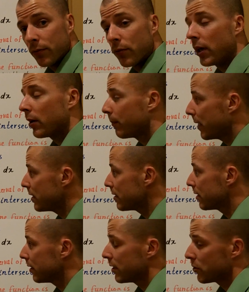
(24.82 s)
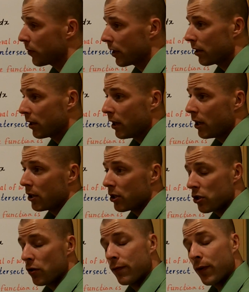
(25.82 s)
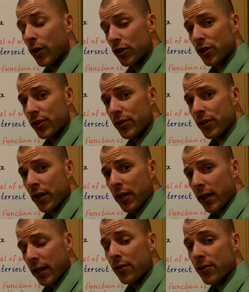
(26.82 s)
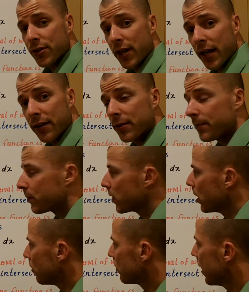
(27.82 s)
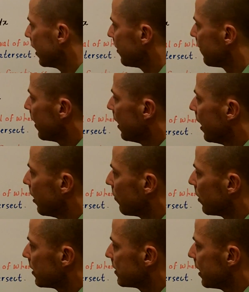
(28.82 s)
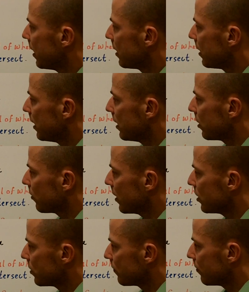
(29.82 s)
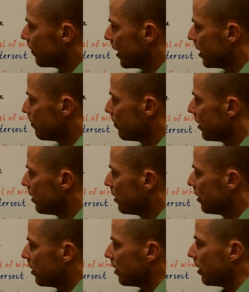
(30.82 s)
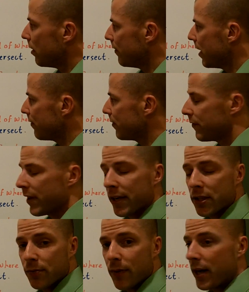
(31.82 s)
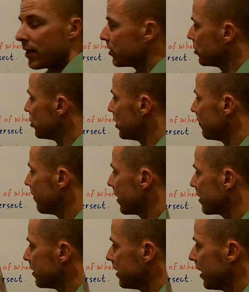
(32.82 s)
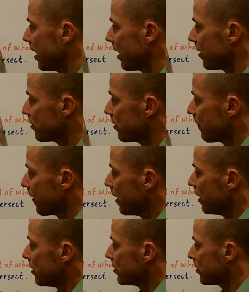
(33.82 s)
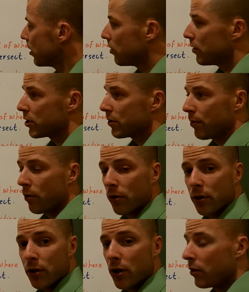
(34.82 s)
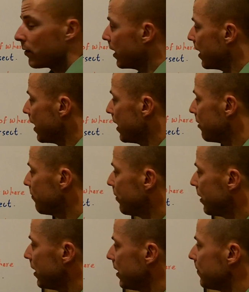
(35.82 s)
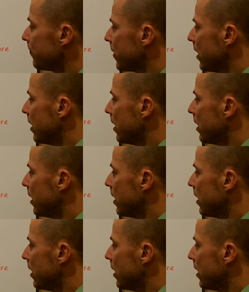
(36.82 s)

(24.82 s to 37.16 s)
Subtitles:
where basically it's where the two functions intersect. Okay, and we're going to take the integration from a to b of f of x minus g of x dx. So it's important to know that a of b